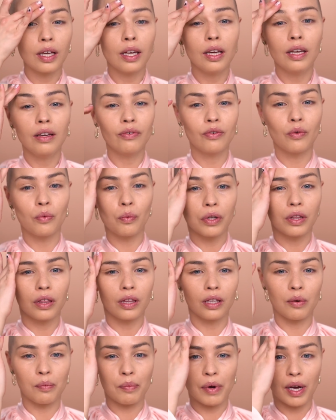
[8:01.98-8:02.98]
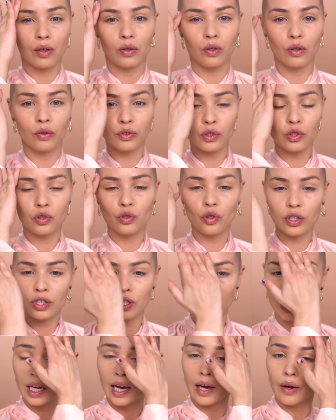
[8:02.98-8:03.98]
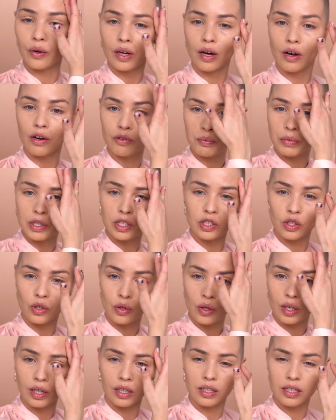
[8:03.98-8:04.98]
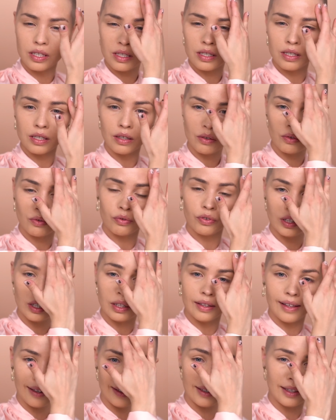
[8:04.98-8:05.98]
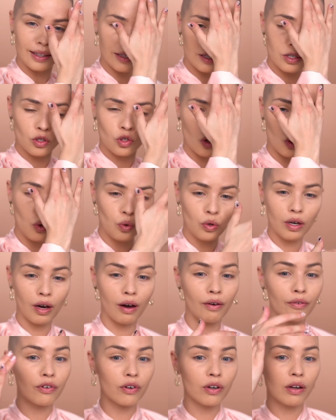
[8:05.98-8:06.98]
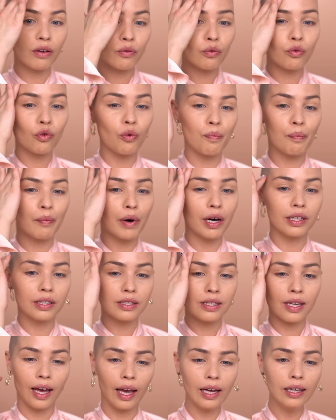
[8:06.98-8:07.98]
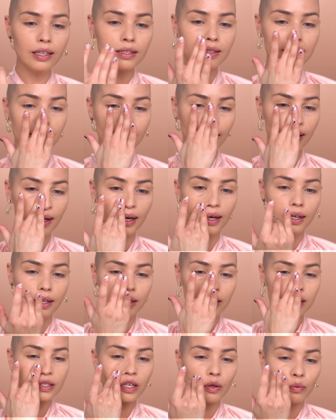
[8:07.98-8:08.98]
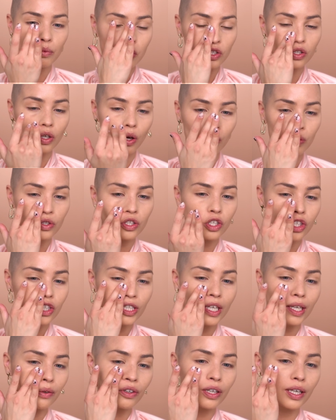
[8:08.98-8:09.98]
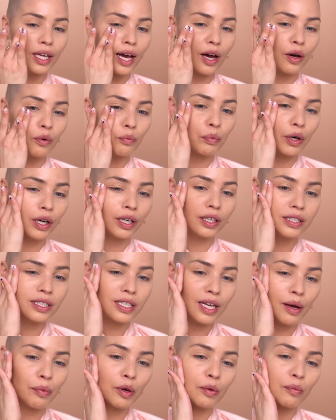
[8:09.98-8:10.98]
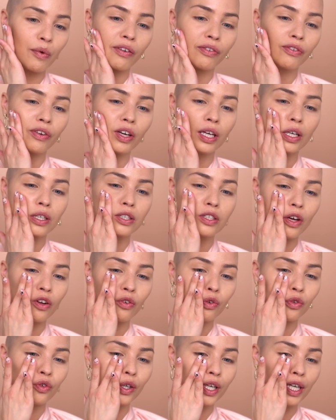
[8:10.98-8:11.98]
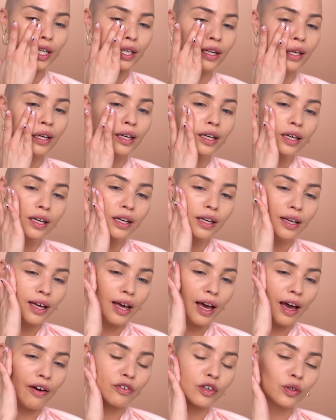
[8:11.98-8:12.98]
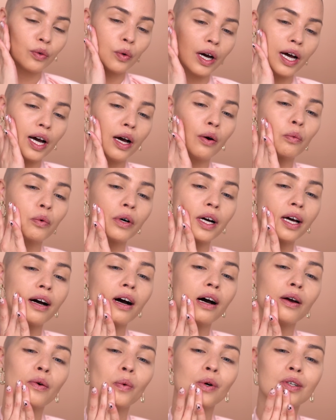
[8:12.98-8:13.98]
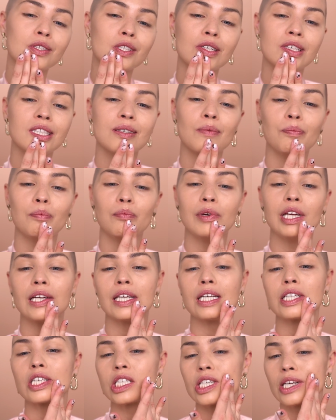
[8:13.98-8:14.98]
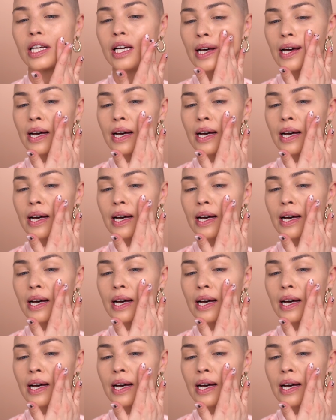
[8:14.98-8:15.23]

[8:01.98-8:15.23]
Even with the amount of stretching out I've been doing, I still feel like it's too covering for my taste. So I'm just going to shear it out by tapping my fingers over it everywhere where I want to diminish